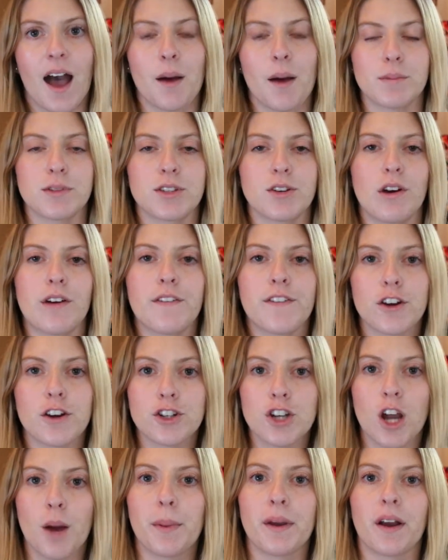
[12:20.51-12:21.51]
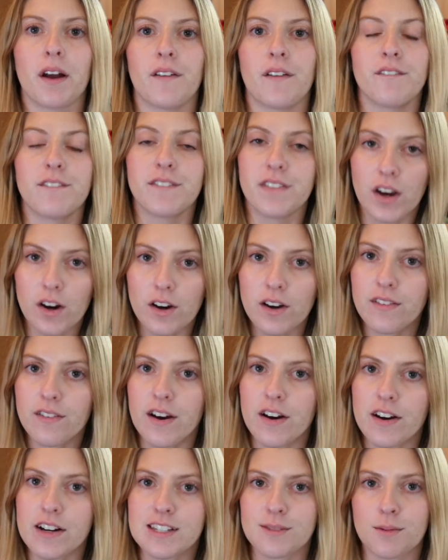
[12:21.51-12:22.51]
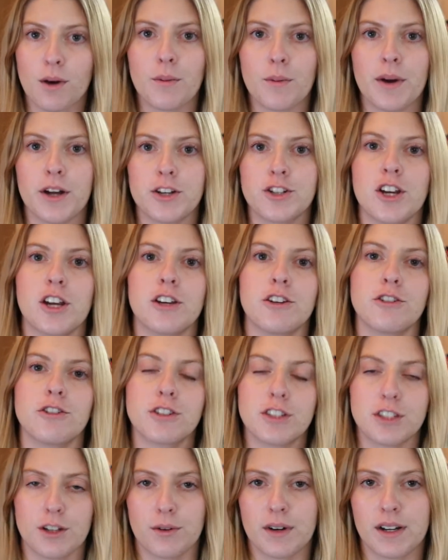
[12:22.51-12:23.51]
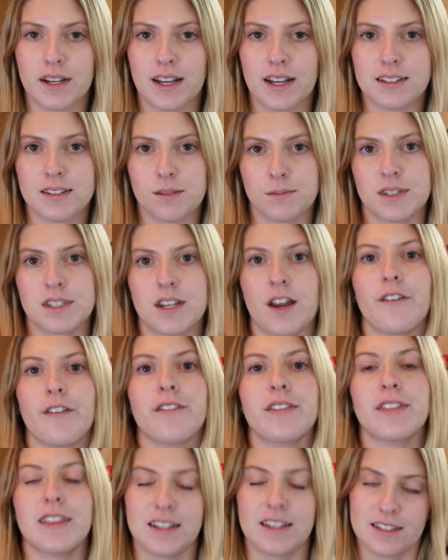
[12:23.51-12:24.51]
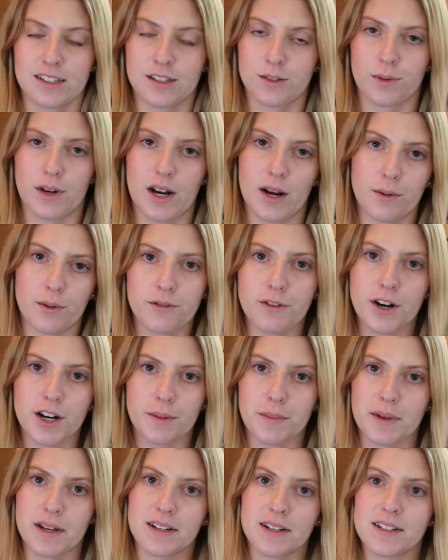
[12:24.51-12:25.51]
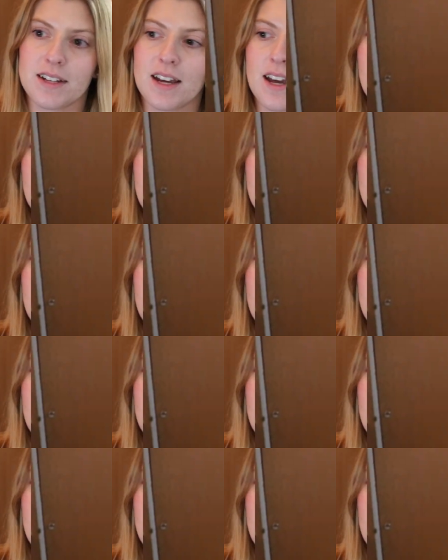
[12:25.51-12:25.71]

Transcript: So if you're shopping on a very, very small budget and you still want to get some stuff, this is what I would recommend.